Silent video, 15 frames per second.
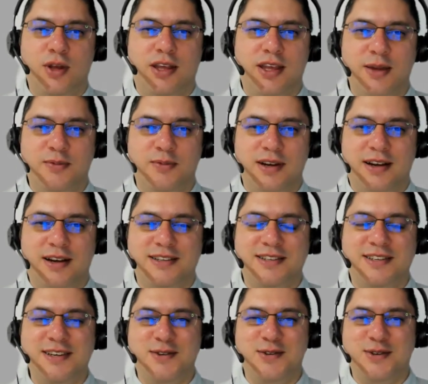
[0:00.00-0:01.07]
keep uh,
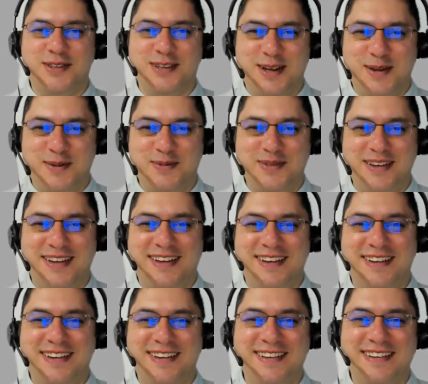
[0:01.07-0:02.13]
Tico time
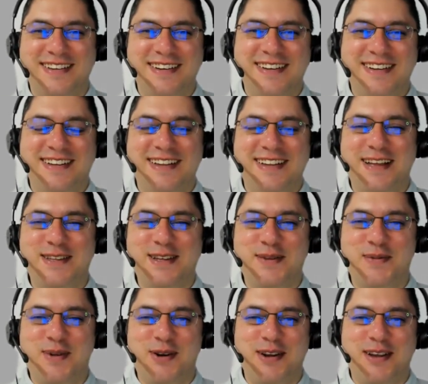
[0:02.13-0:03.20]
and uh, Latin
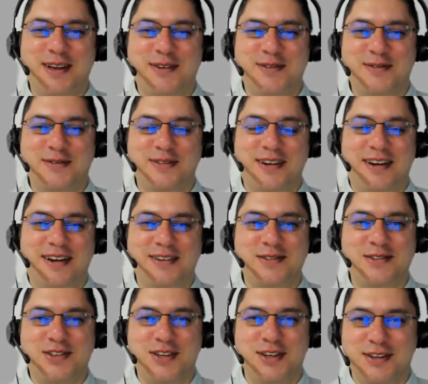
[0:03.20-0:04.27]
American uh,
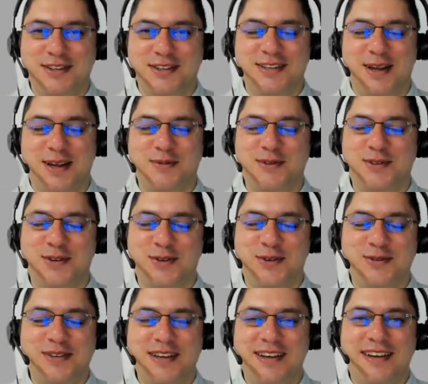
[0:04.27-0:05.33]
chilling time,
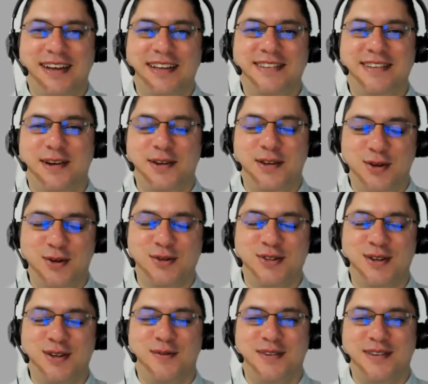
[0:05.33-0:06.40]
so it's a huge
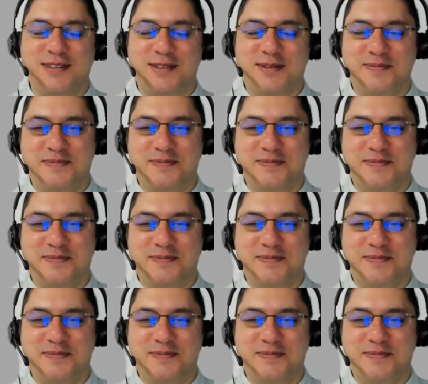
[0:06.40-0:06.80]
difference.